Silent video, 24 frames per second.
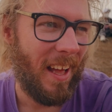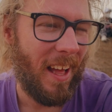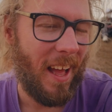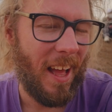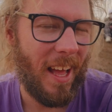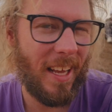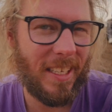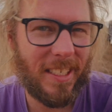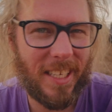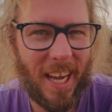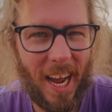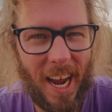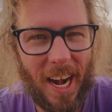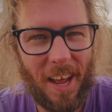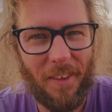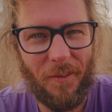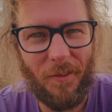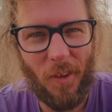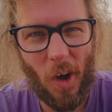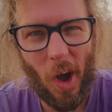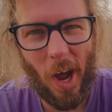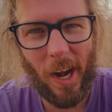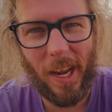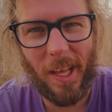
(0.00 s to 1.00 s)
It's kind of
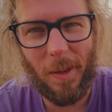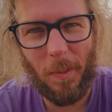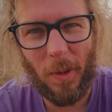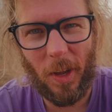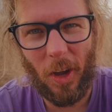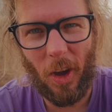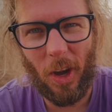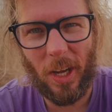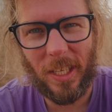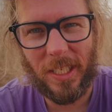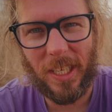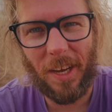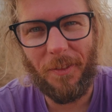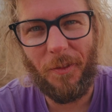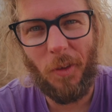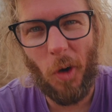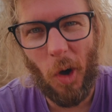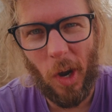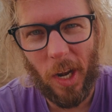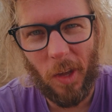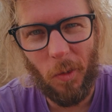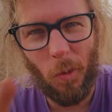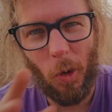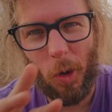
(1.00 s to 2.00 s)
funny because I
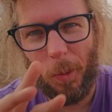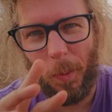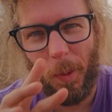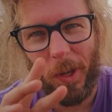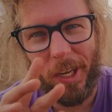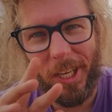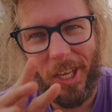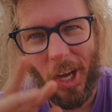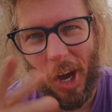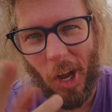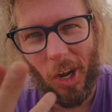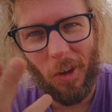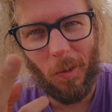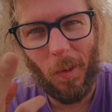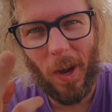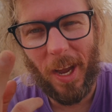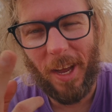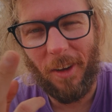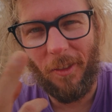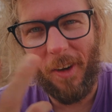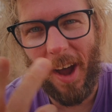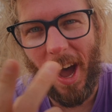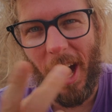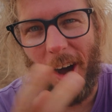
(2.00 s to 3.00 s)
thought it would be the other
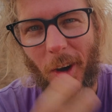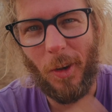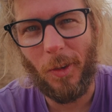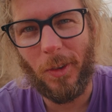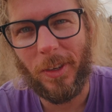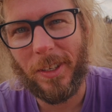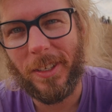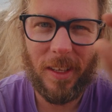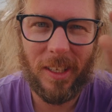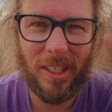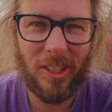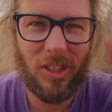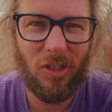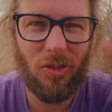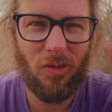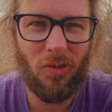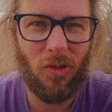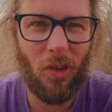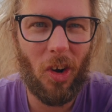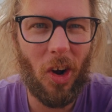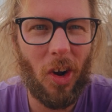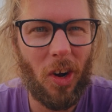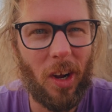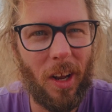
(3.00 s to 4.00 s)
way around. The
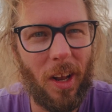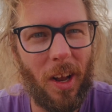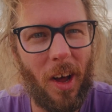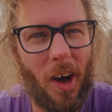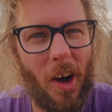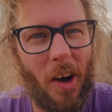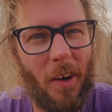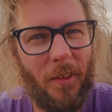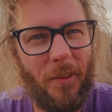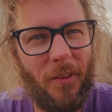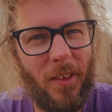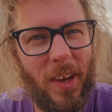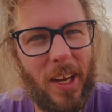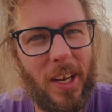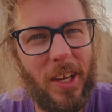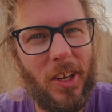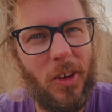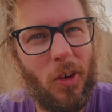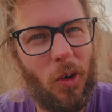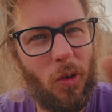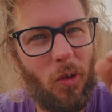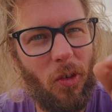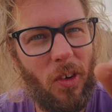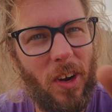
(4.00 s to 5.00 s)
struggle of
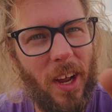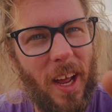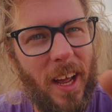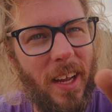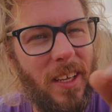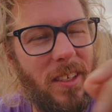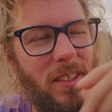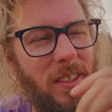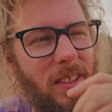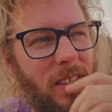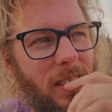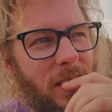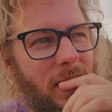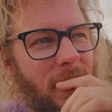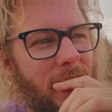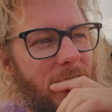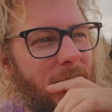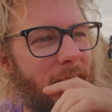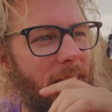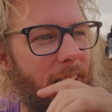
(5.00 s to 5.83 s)
video creation.